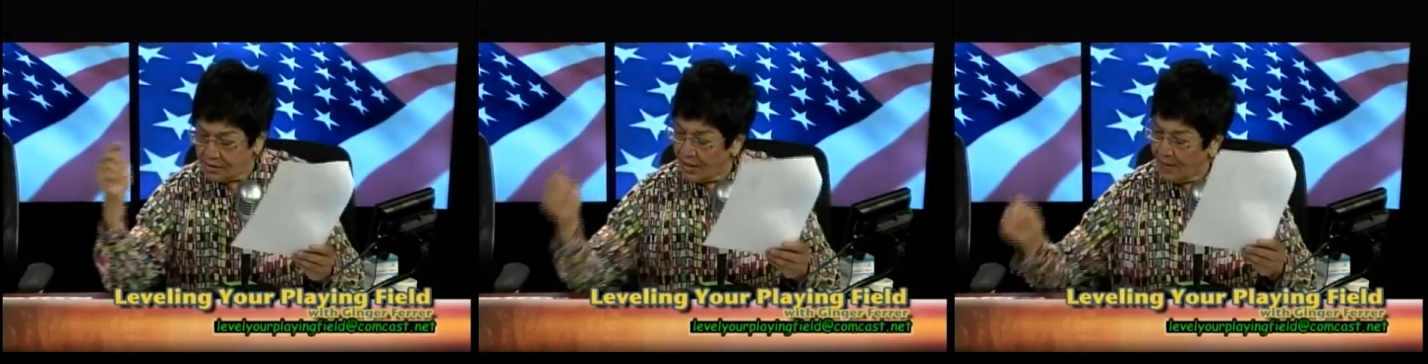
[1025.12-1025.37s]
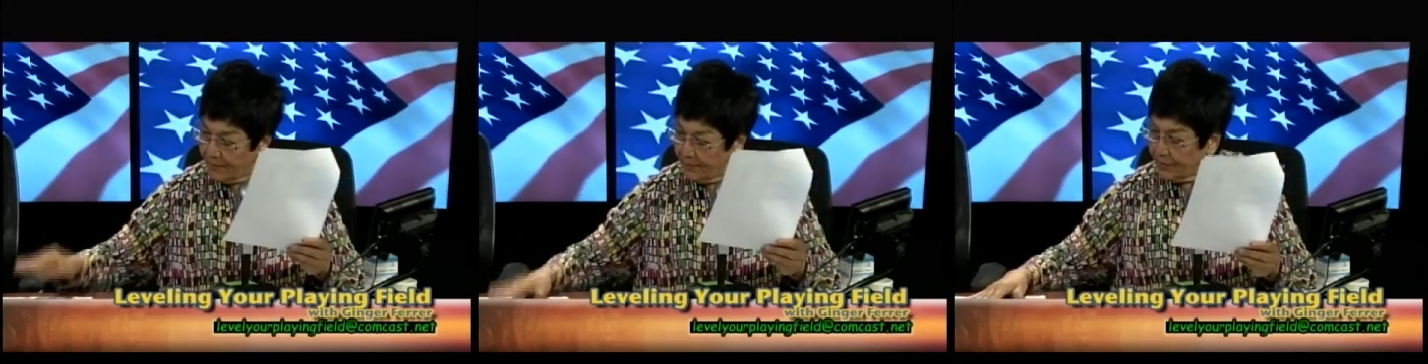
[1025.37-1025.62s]

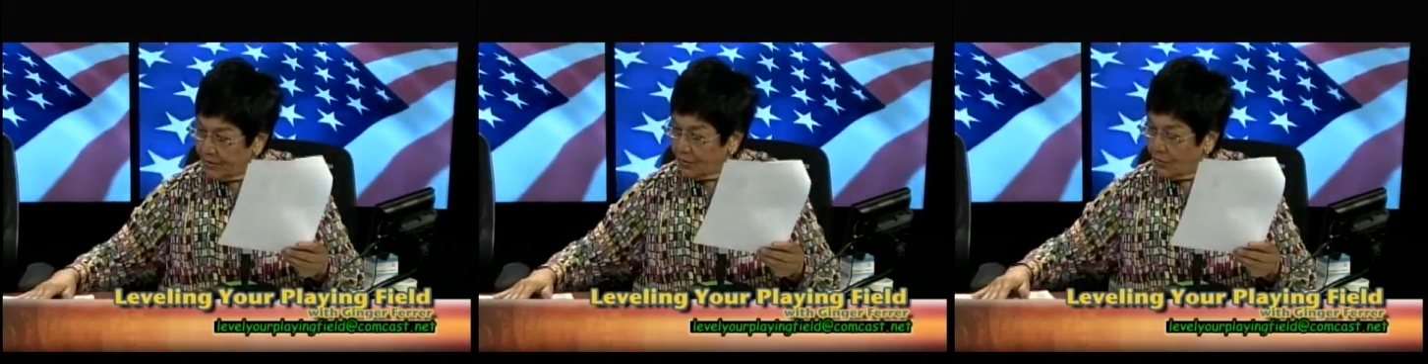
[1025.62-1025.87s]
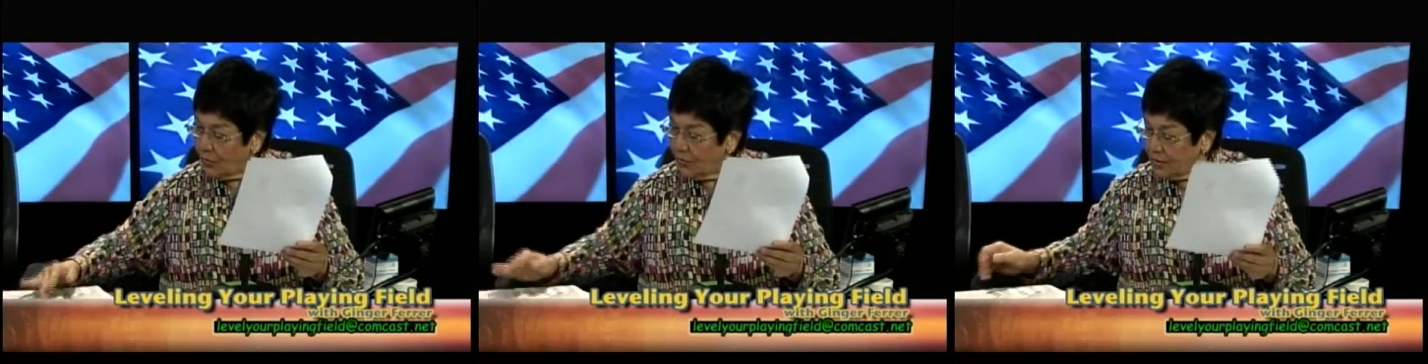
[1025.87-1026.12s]
up, but
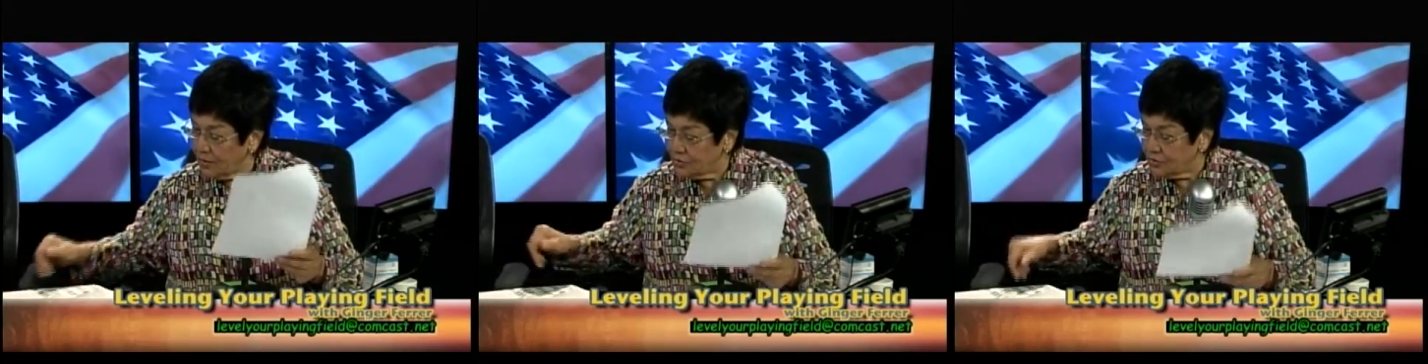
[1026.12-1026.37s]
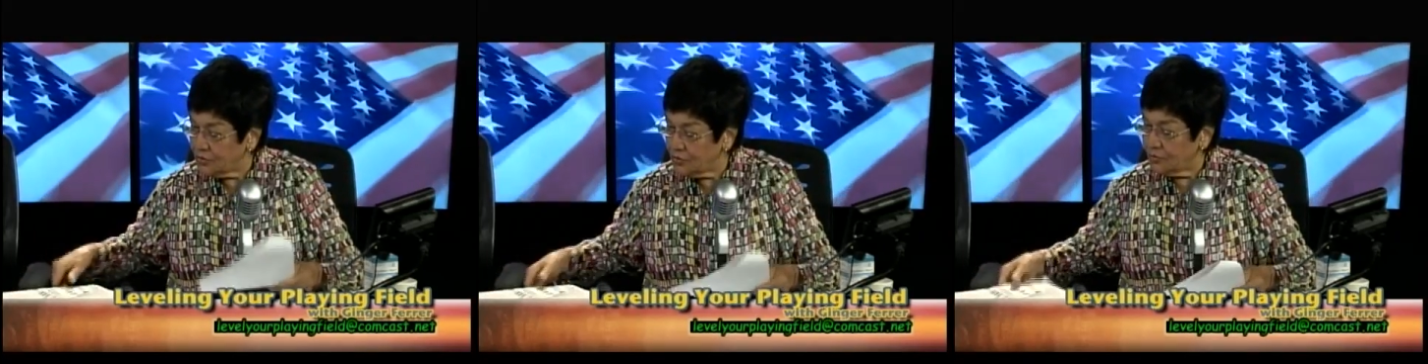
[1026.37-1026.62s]
according
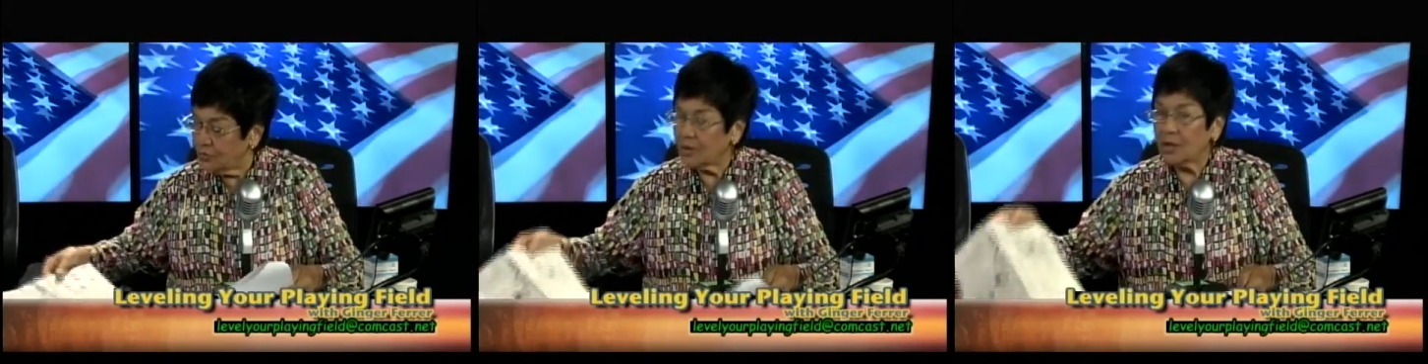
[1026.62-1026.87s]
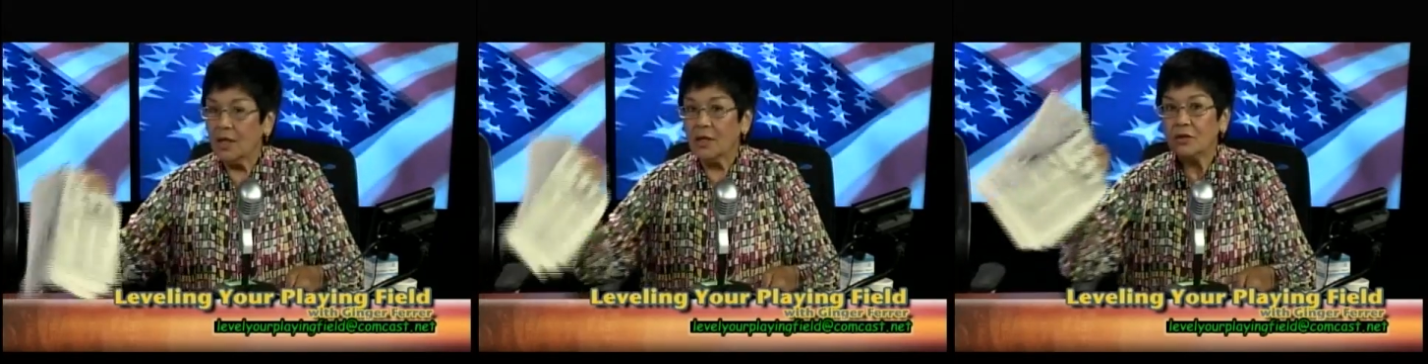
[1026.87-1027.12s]
to
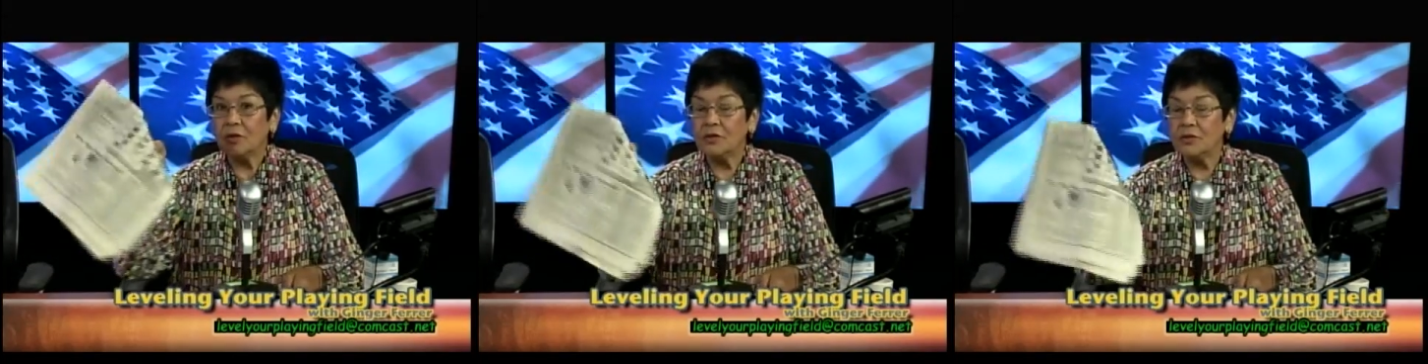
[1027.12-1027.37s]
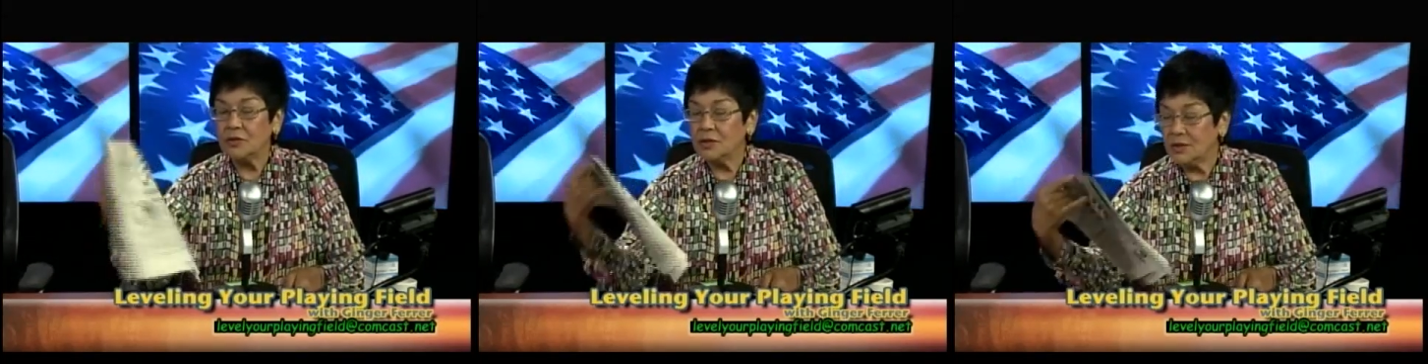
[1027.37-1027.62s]
the
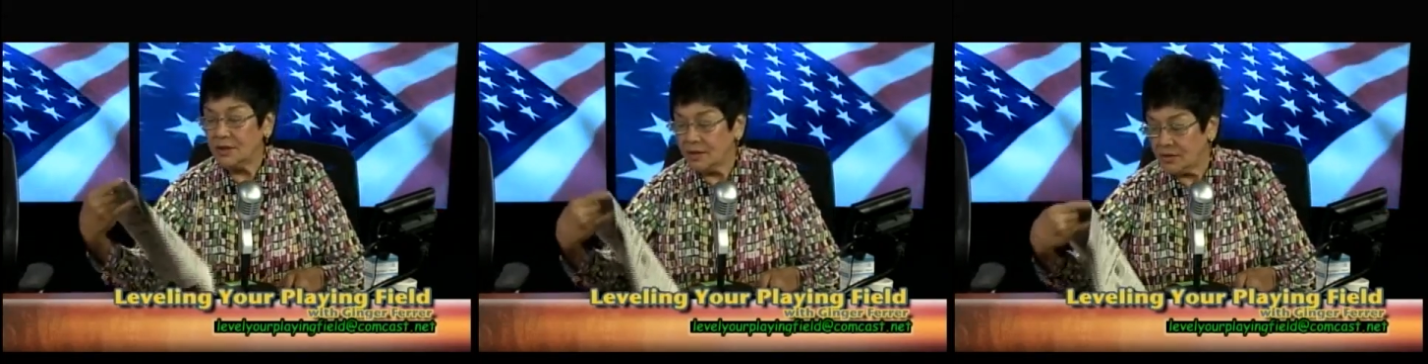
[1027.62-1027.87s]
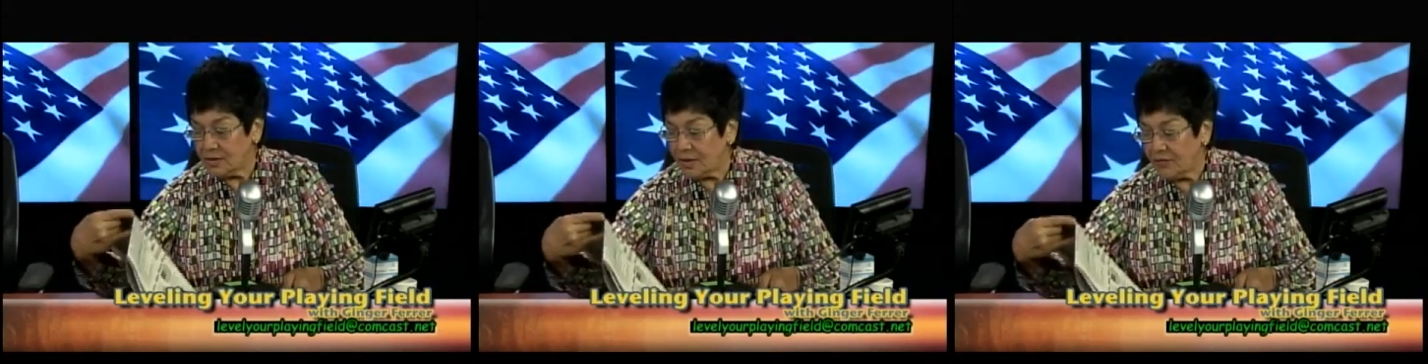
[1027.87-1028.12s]
Union
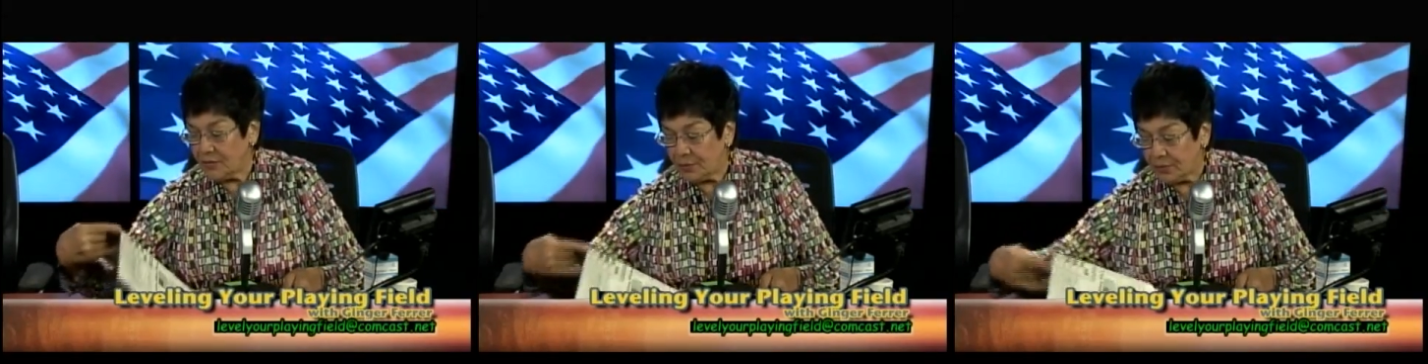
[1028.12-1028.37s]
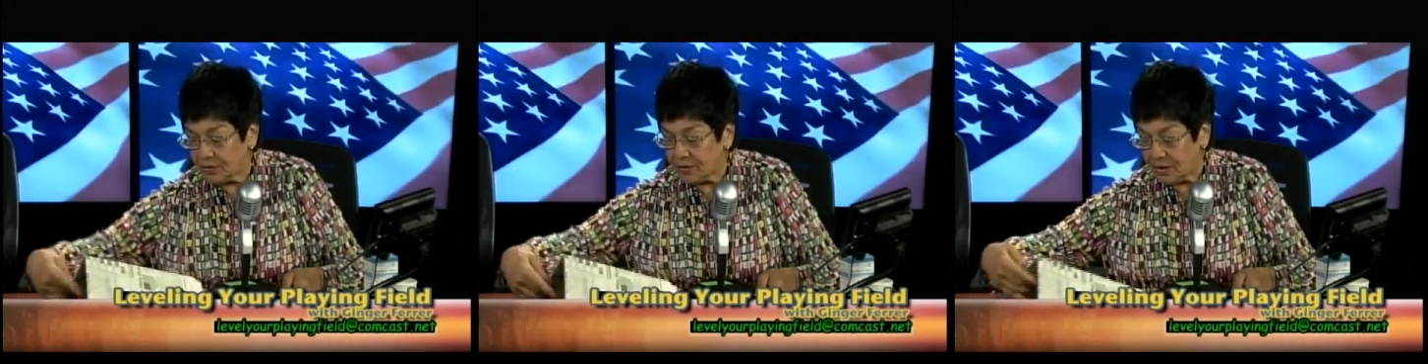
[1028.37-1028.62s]
leader, they
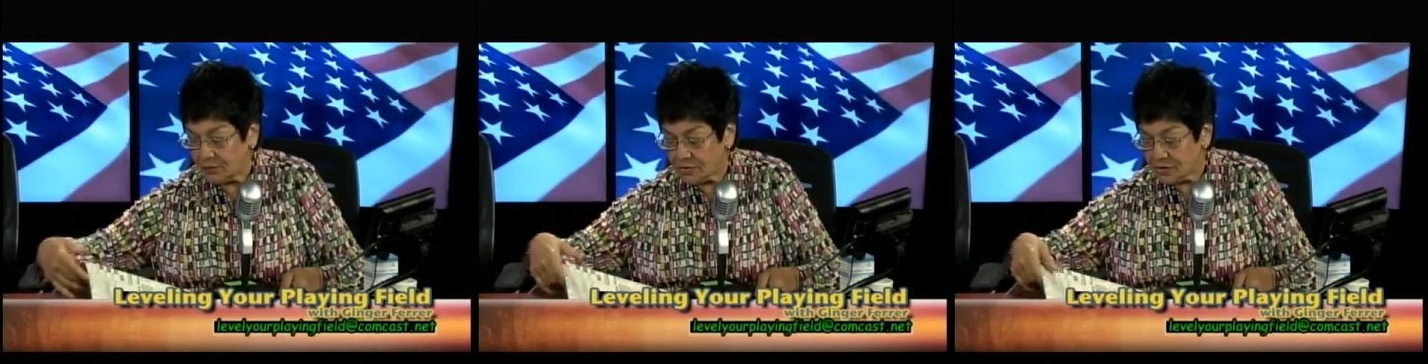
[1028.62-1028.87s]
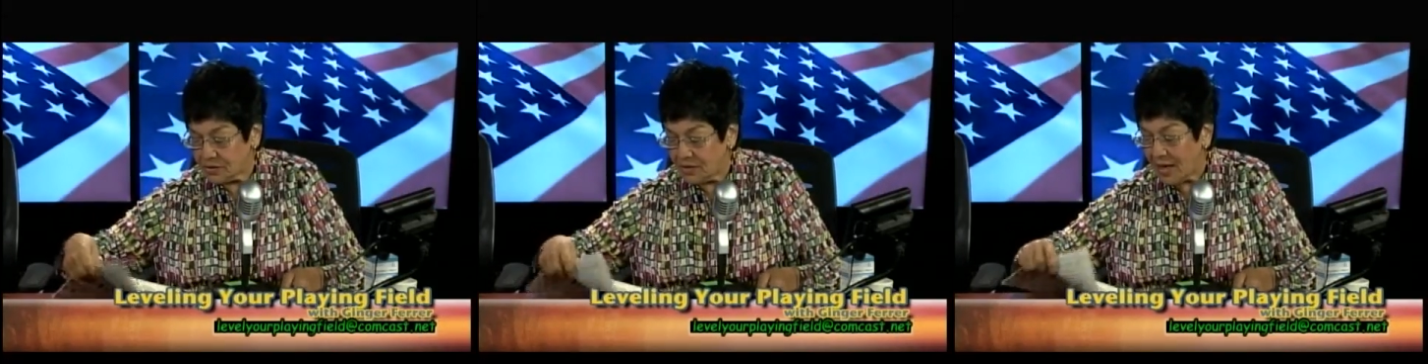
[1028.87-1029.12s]
report that it
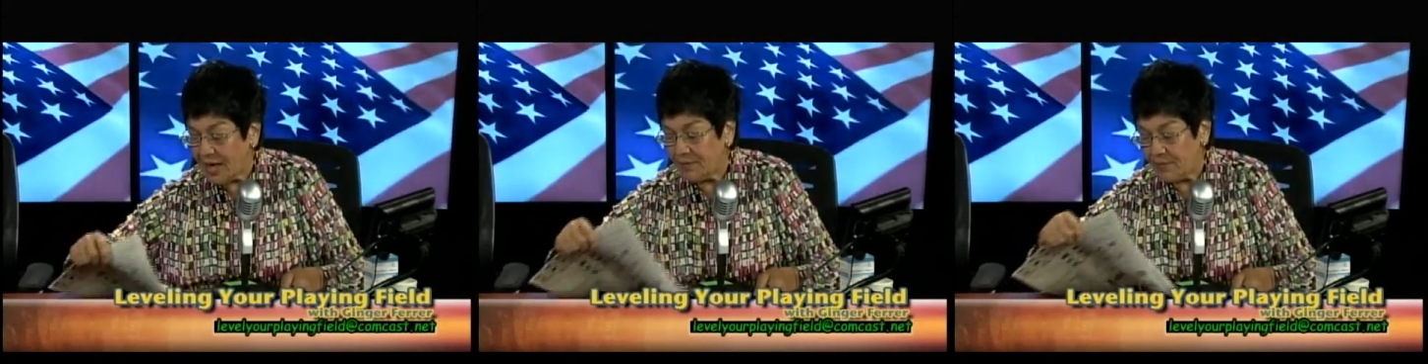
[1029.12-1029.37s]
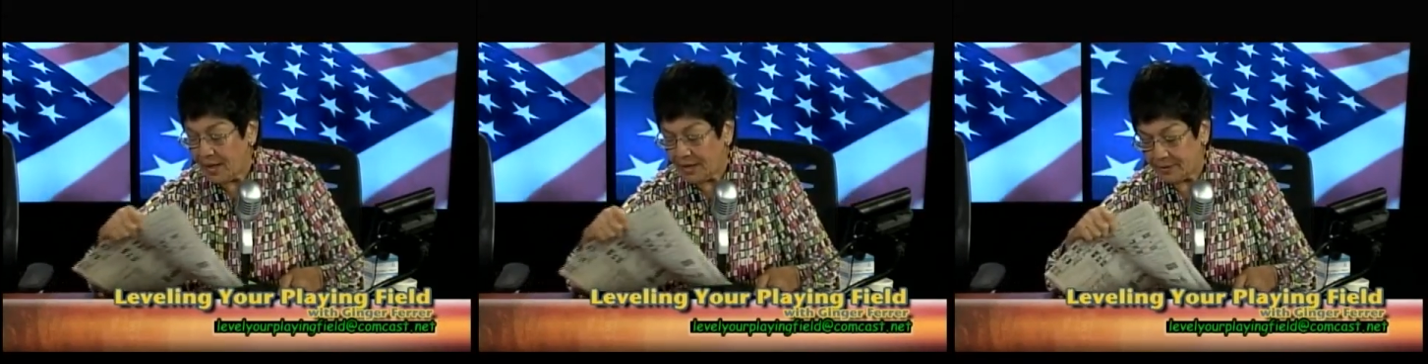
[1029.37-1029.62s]
was
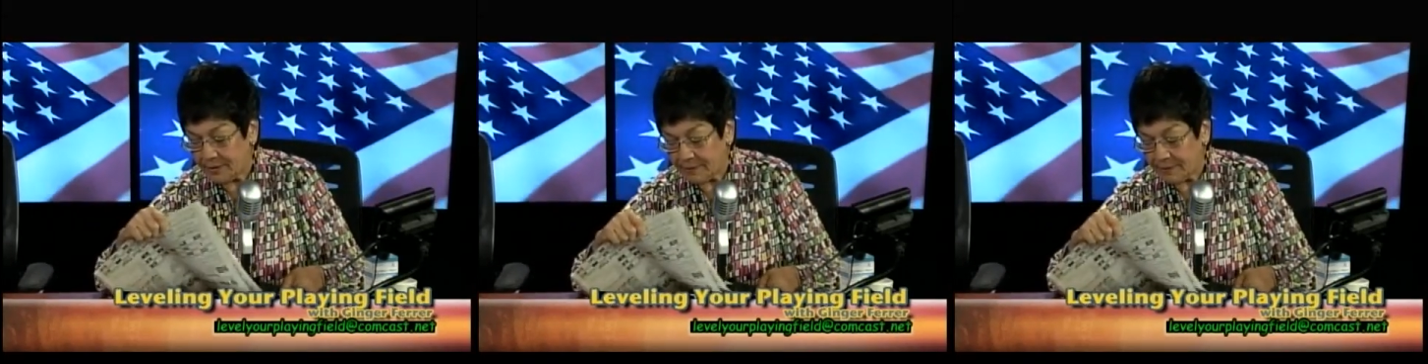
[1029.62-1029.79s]
9 men.